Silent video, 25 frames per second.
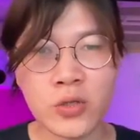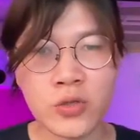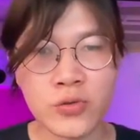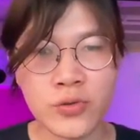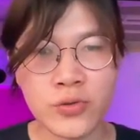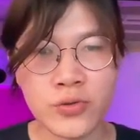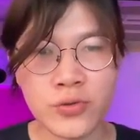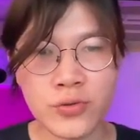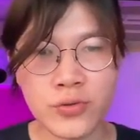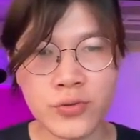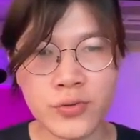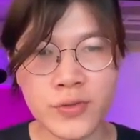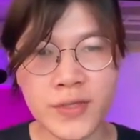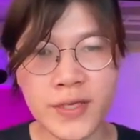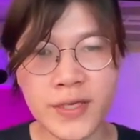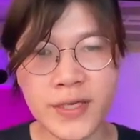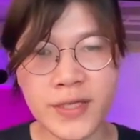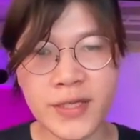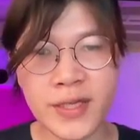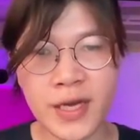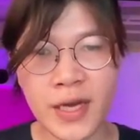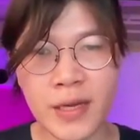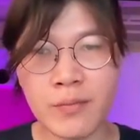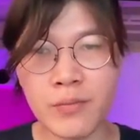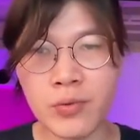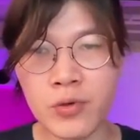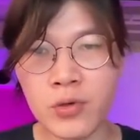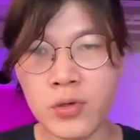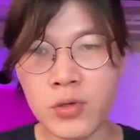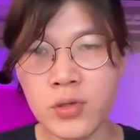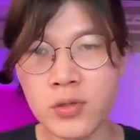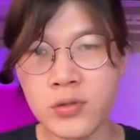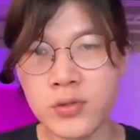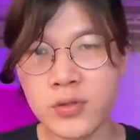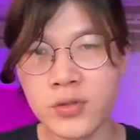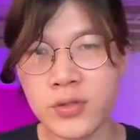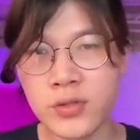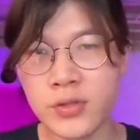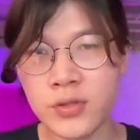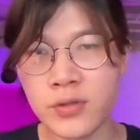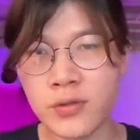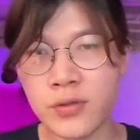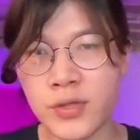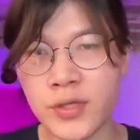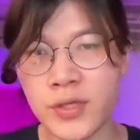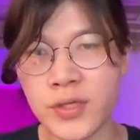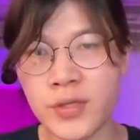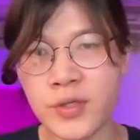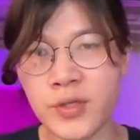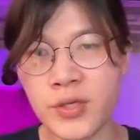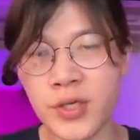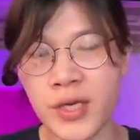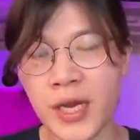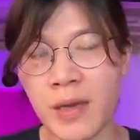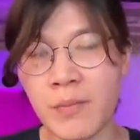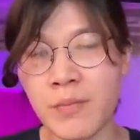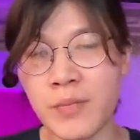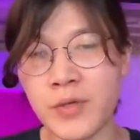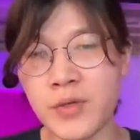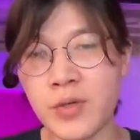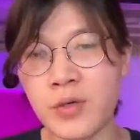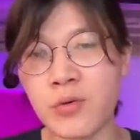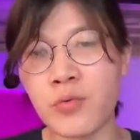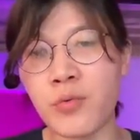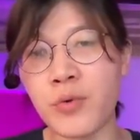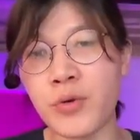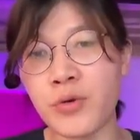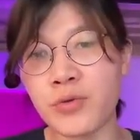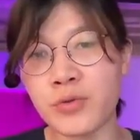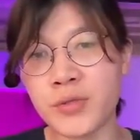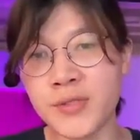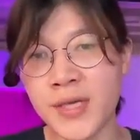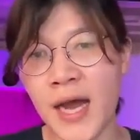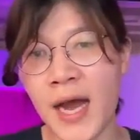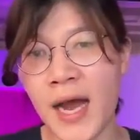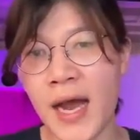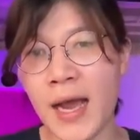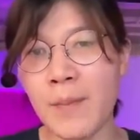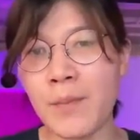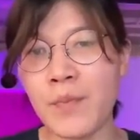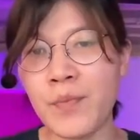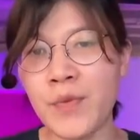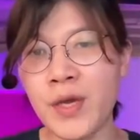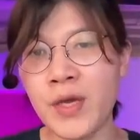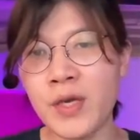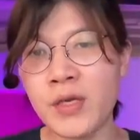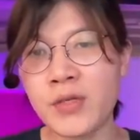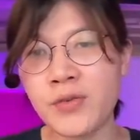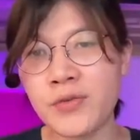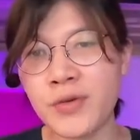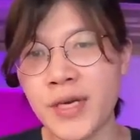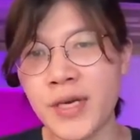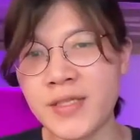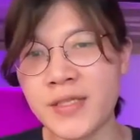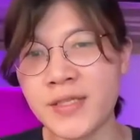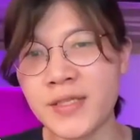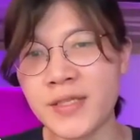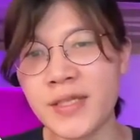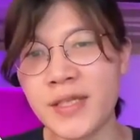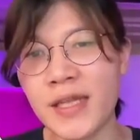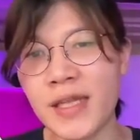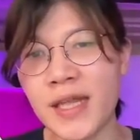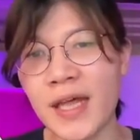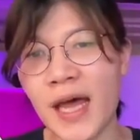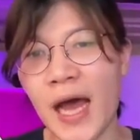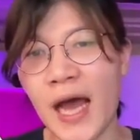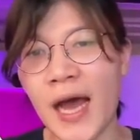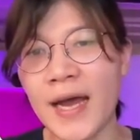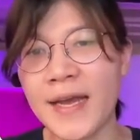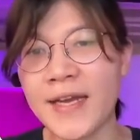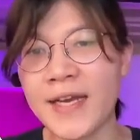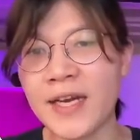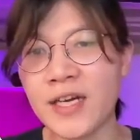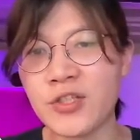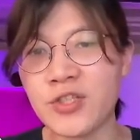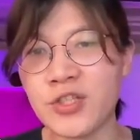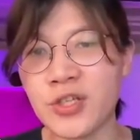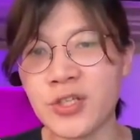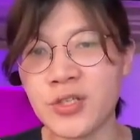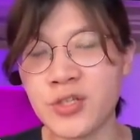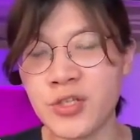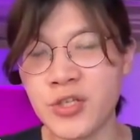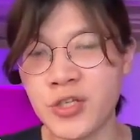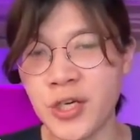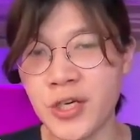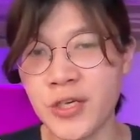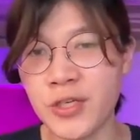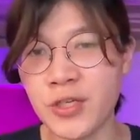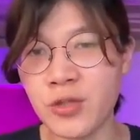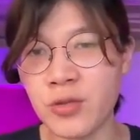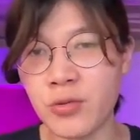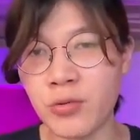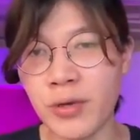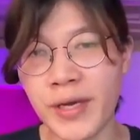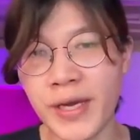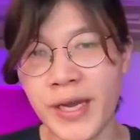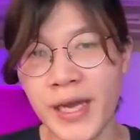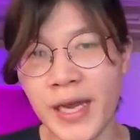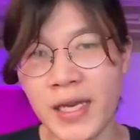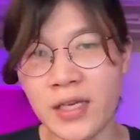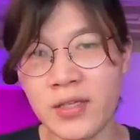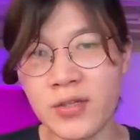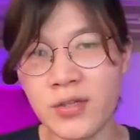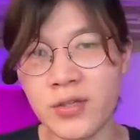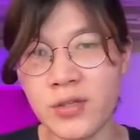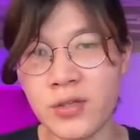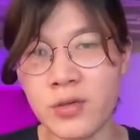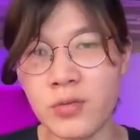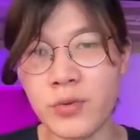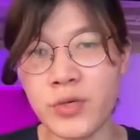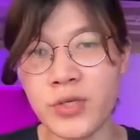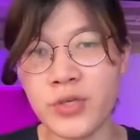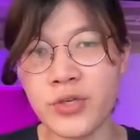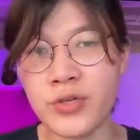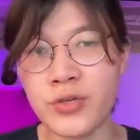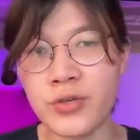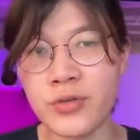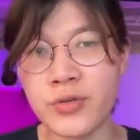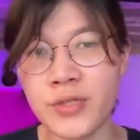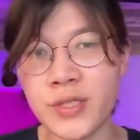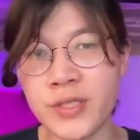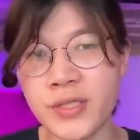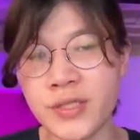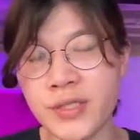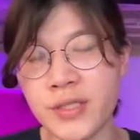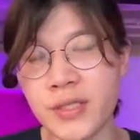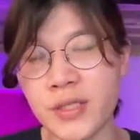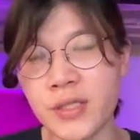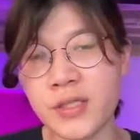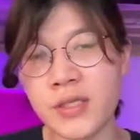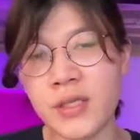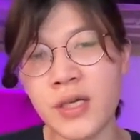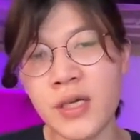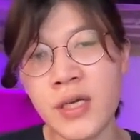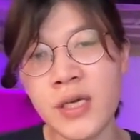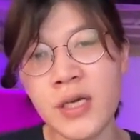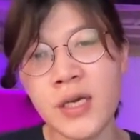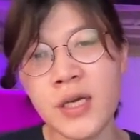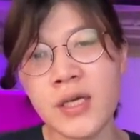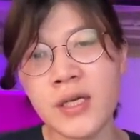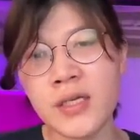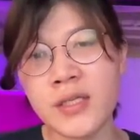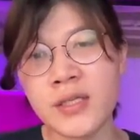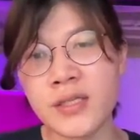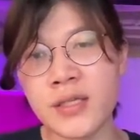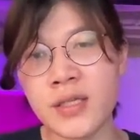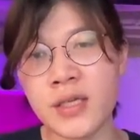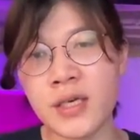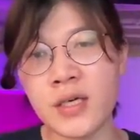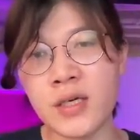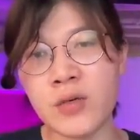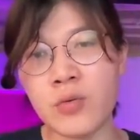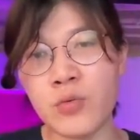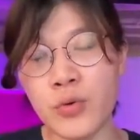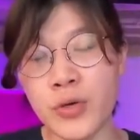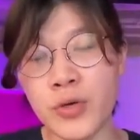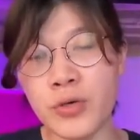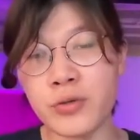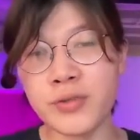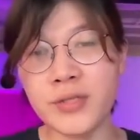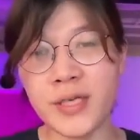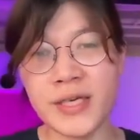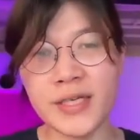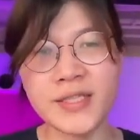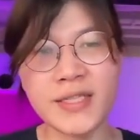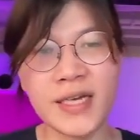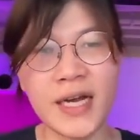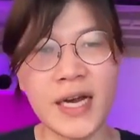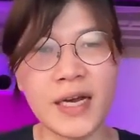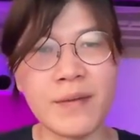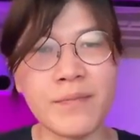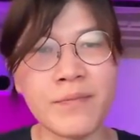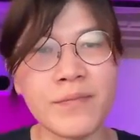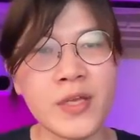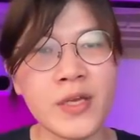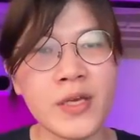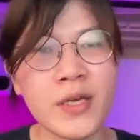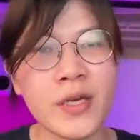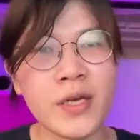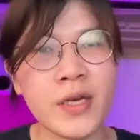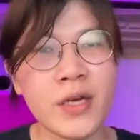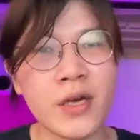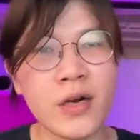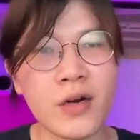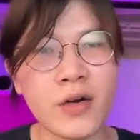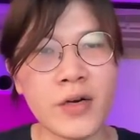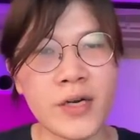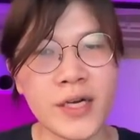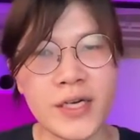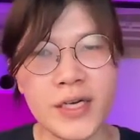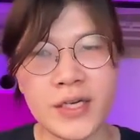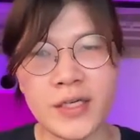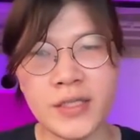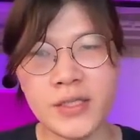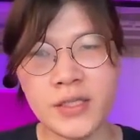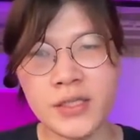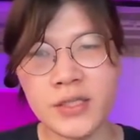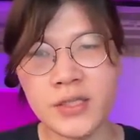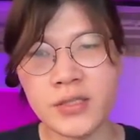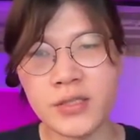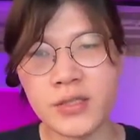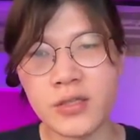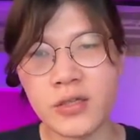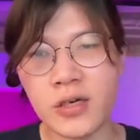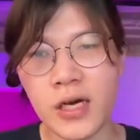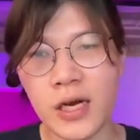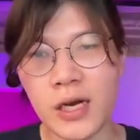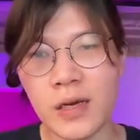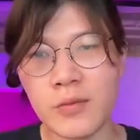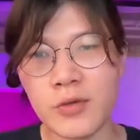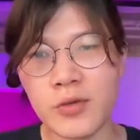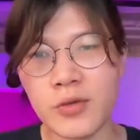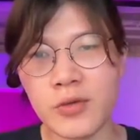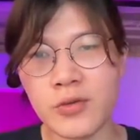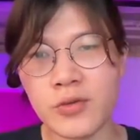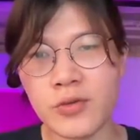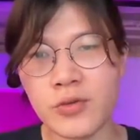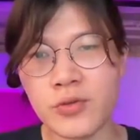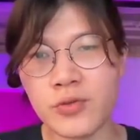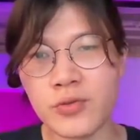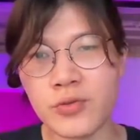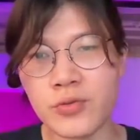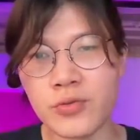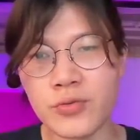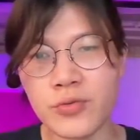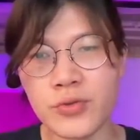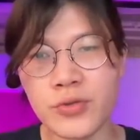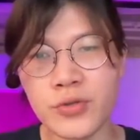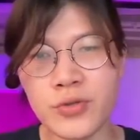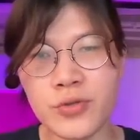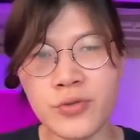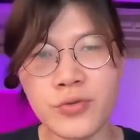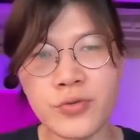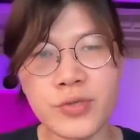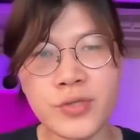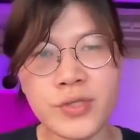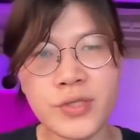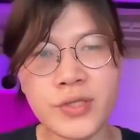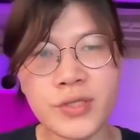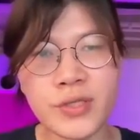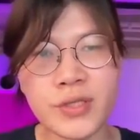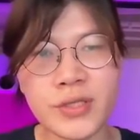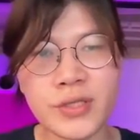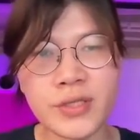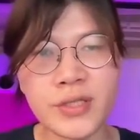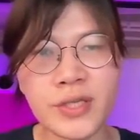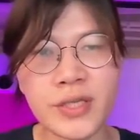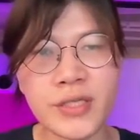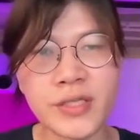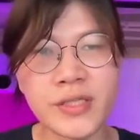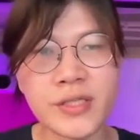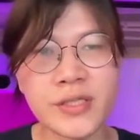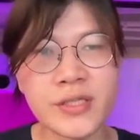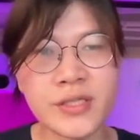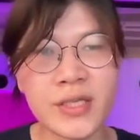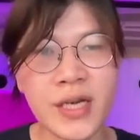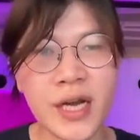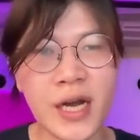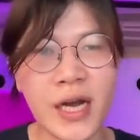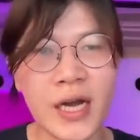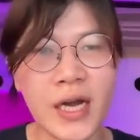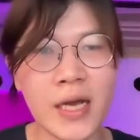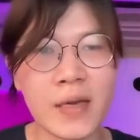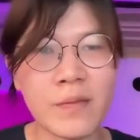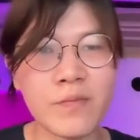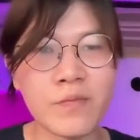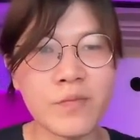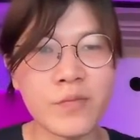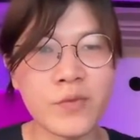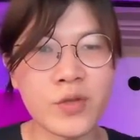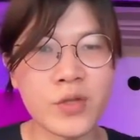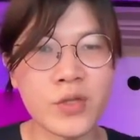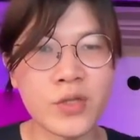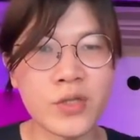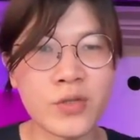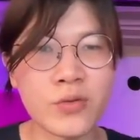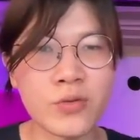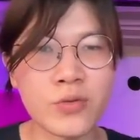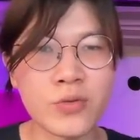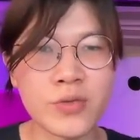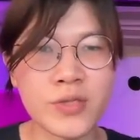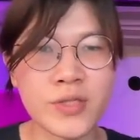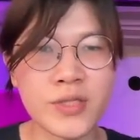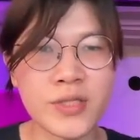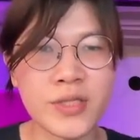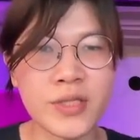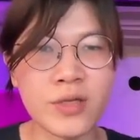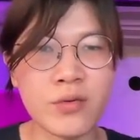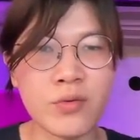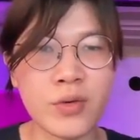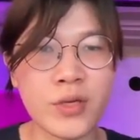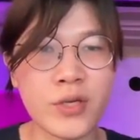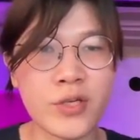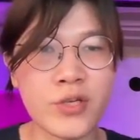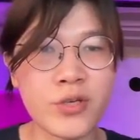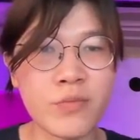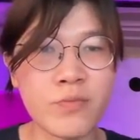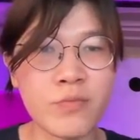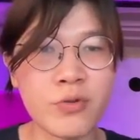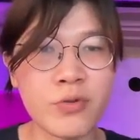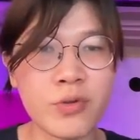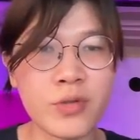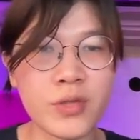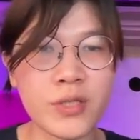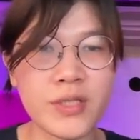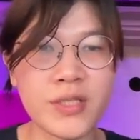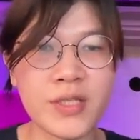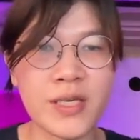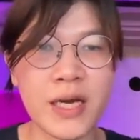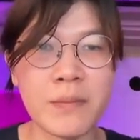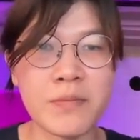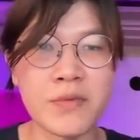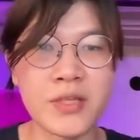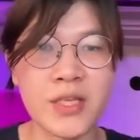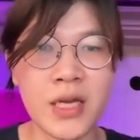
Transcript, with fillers: to the temporal so it can be a real time. So you can see that I can just change to a calendar, which uses a the real date time. Okay, so I'm going to use the date time to see the relation between date time and